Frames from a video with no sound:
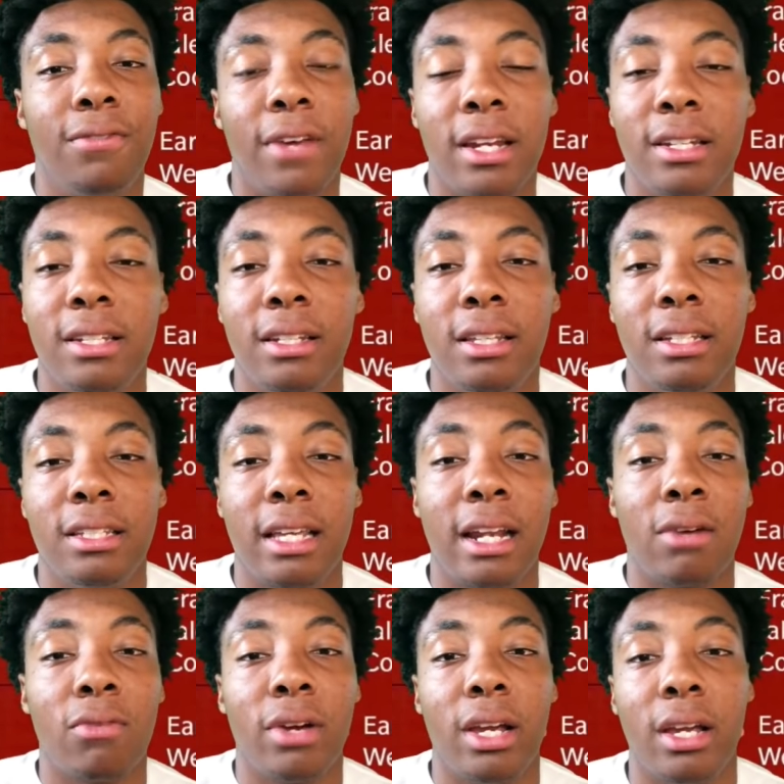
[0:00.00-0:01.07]
fantasy leagues that I
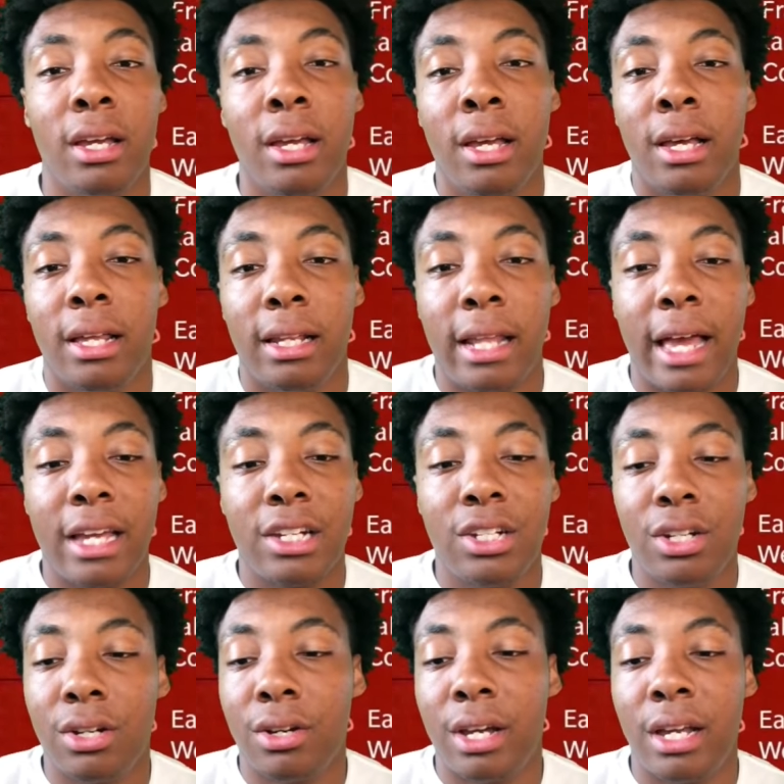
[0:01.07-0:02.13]
ran last
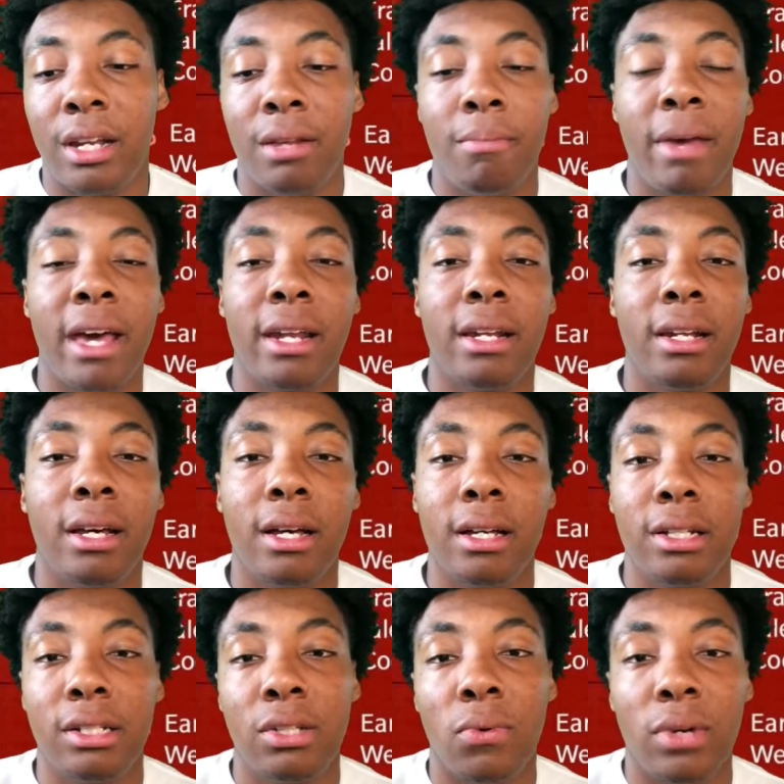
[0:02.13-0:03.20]
year, and in Madden
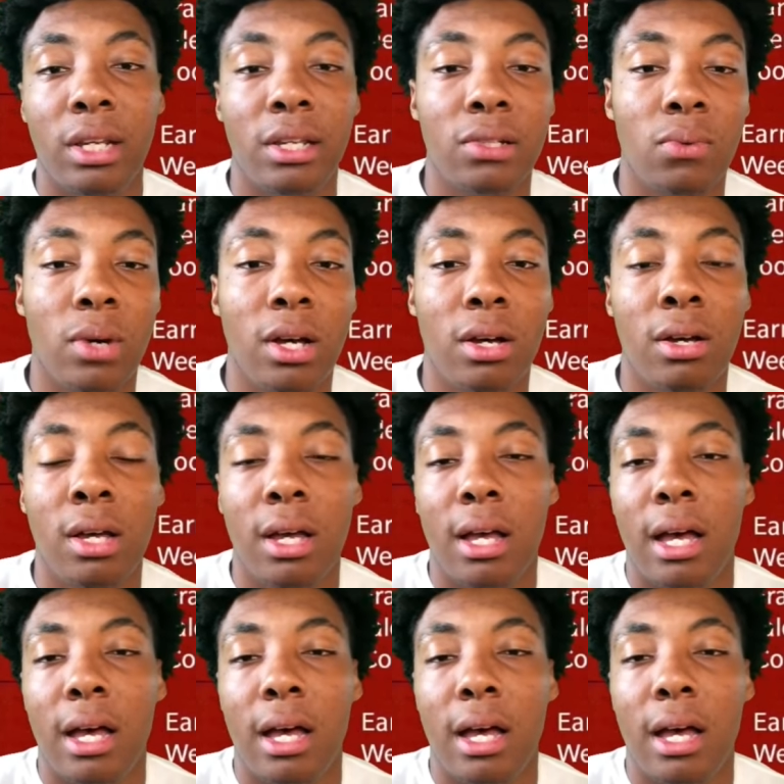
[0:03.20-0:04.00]
20 as well.